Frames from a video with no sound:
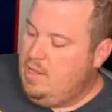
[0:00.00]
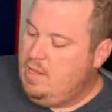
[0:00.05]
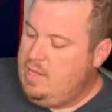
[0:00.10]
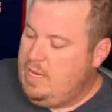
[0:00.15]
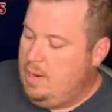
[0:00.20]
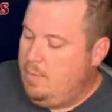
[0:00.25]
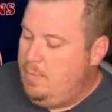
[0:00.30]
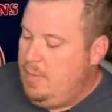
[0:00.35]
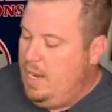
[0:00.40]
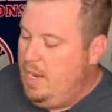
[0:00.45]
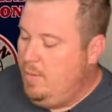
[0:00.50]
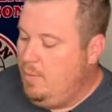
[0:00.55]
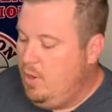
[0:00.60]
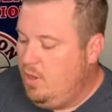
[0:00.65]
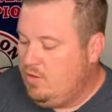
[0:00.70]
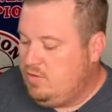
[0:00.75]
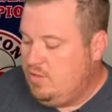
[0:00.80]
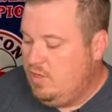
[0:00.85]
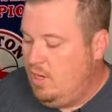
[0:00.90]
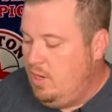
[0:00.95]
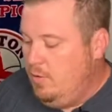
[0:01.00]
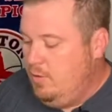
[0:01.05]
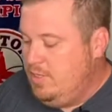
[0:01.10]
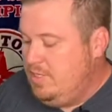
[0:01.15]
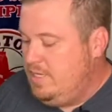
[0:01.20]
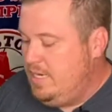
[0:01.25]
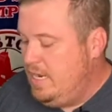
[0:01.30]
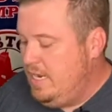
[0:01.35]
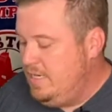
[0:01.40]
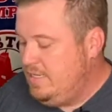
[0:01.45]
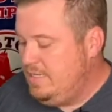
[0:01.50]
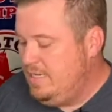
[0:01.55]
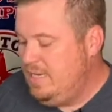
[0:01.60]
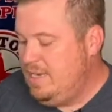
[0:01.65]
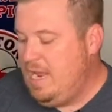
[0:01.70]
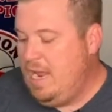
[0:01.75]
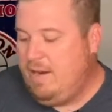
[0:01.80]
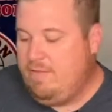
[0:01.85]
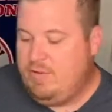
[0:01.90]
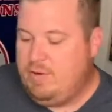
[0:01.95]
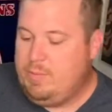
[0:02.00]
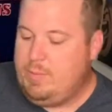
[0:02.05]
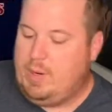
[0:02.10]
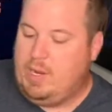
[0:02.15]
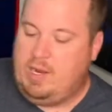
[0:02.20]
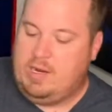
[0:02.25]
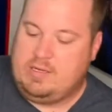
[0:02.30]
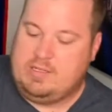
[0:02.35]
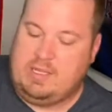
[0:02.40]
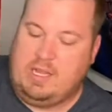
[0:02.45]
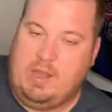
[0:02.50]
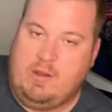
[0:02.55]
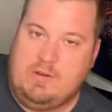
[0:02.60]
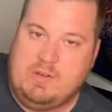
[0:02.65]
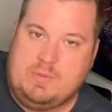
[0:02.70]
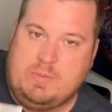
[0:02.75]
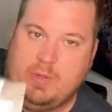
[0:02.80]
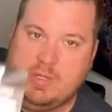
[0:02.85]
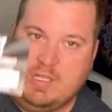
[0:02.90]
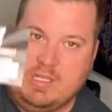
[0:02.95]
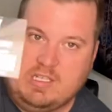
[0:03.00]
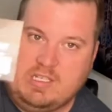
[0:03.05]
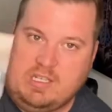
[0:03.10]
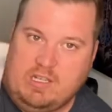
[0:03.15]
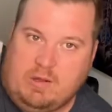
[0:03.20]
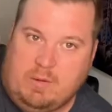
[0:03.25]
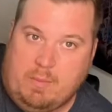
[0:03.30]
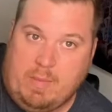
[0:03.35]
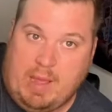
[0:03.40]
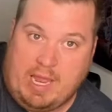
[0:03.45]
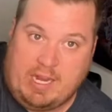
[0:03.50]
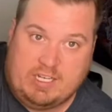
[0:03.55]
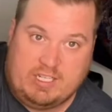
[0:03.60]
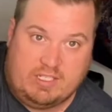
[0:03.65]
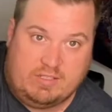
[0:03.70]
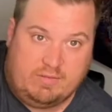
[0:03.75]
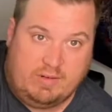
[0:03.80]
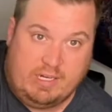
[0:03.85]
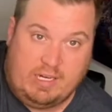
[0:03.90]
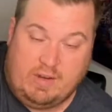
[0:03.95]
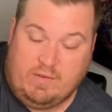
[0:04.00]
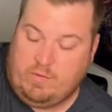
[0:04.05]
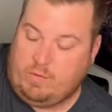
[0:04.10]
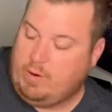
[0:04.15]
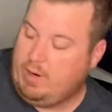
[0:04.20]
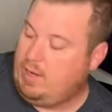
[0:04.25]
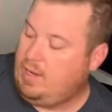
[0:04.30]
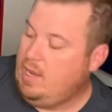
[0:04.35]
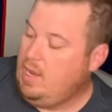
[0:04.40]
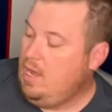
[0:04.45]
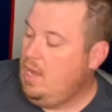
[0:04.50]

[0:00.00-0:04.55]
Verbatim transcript: Now BAM also always has in every box they always put this little match three giveaway.